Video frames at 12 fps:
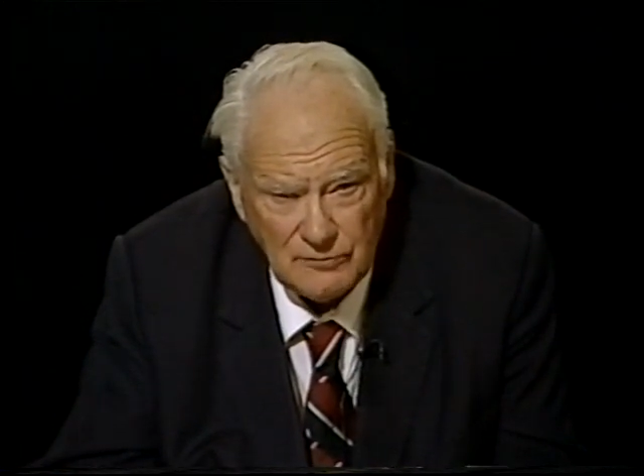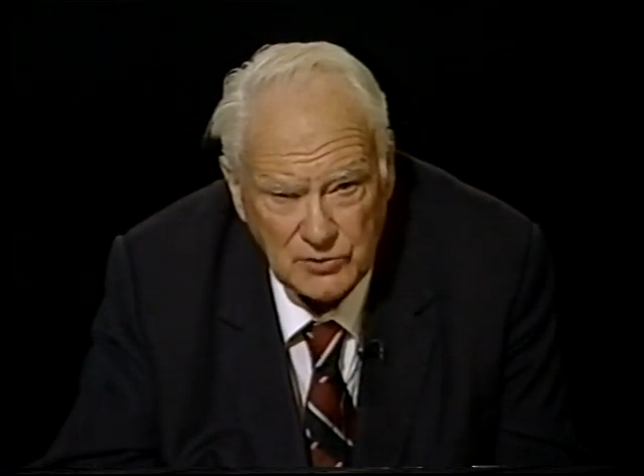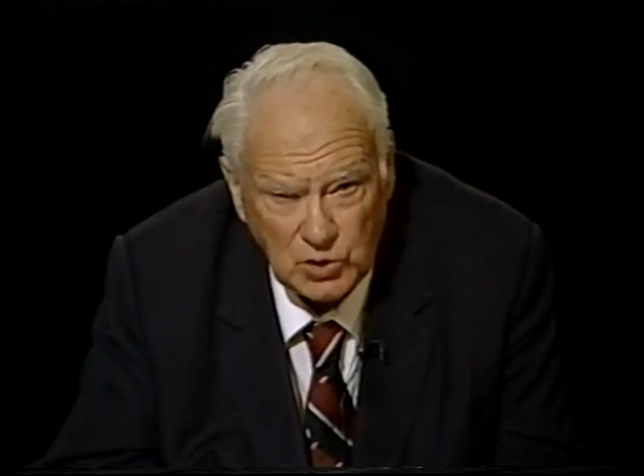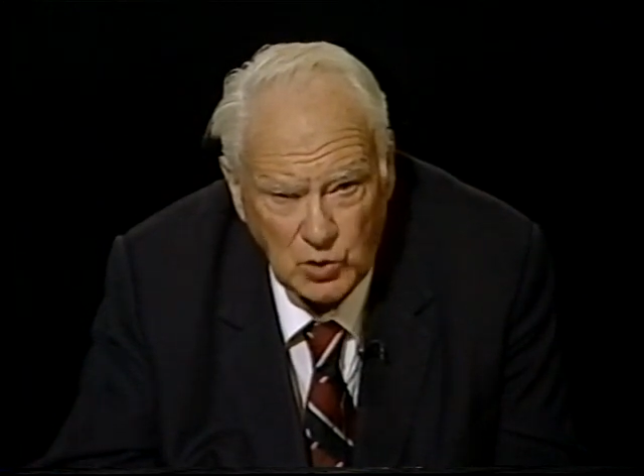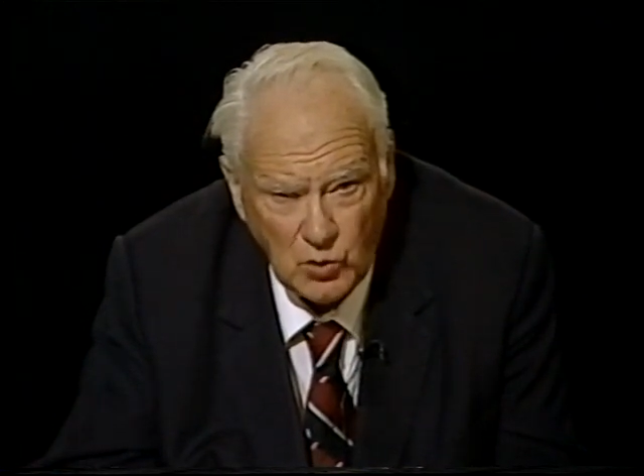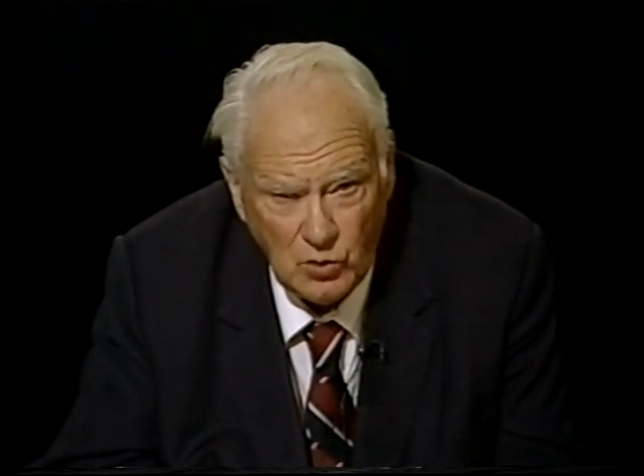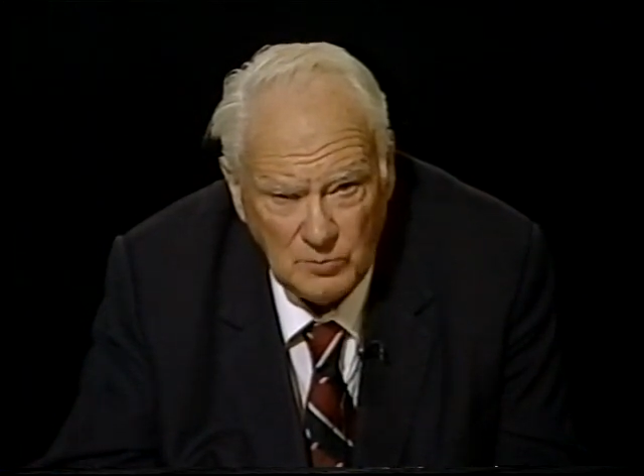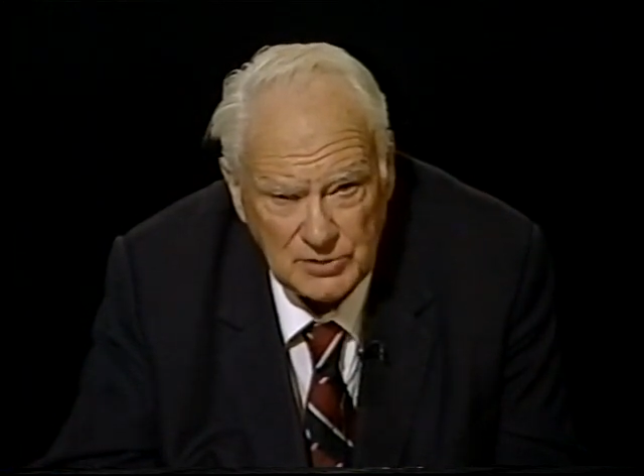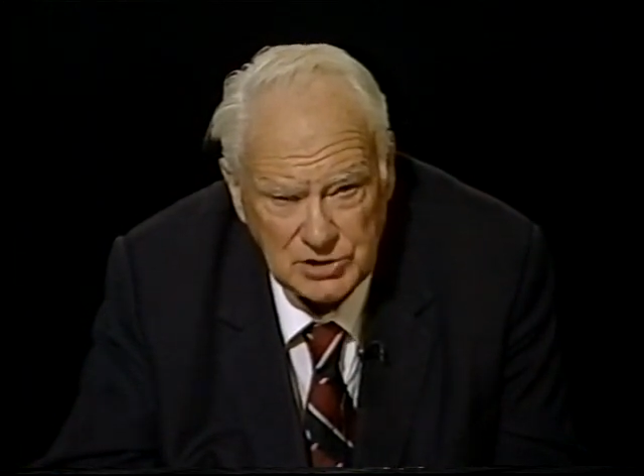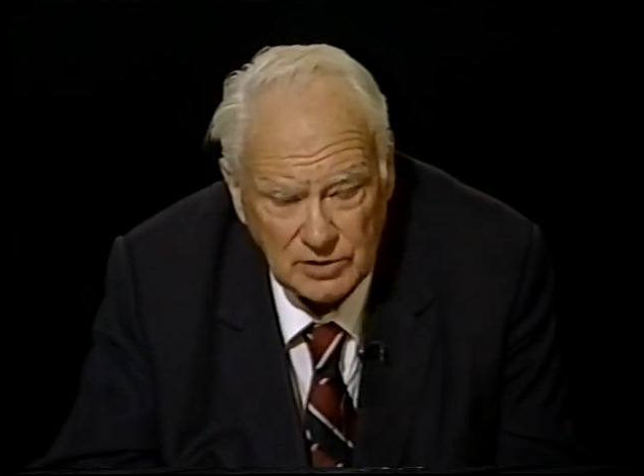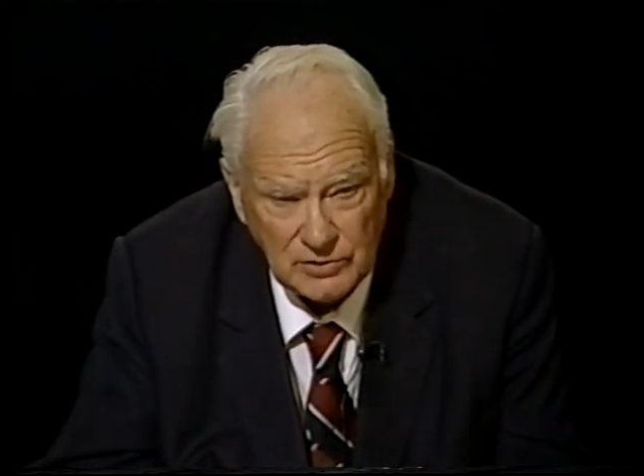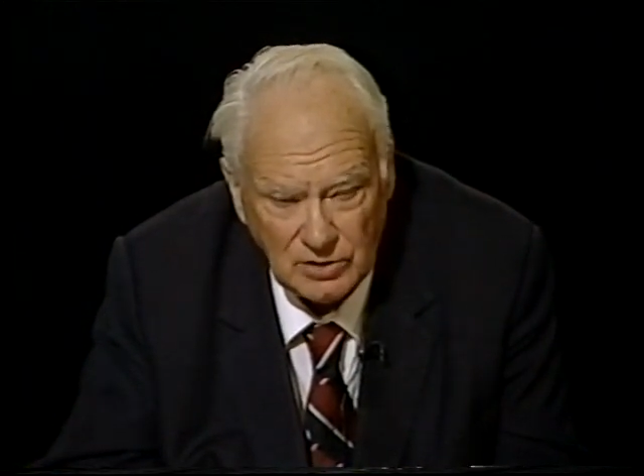of cool
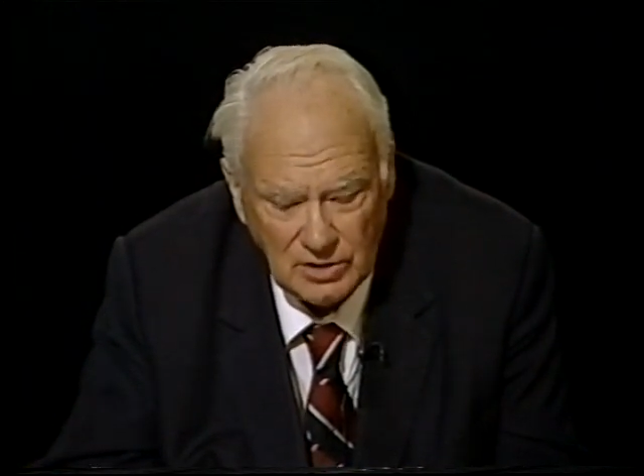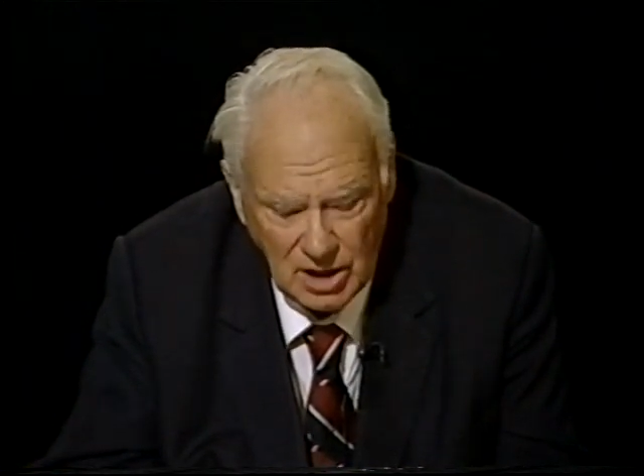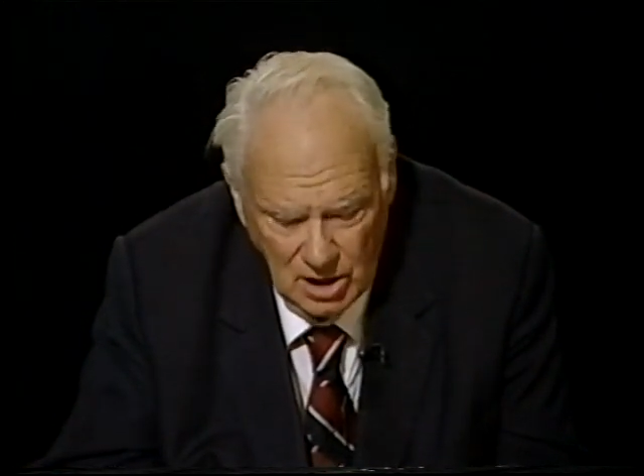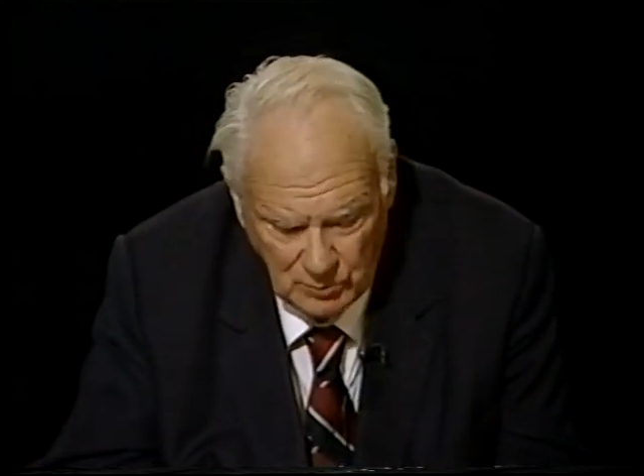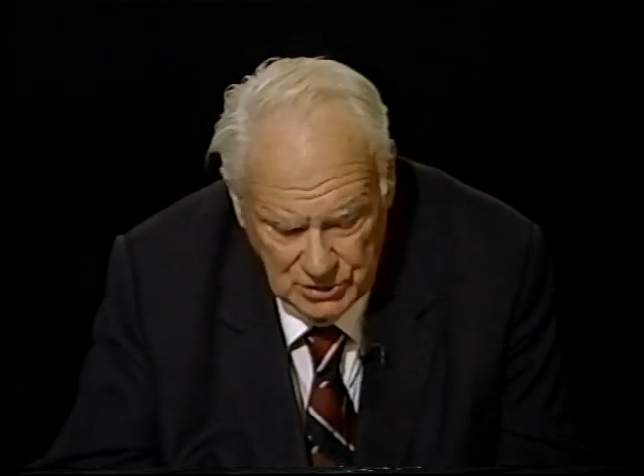material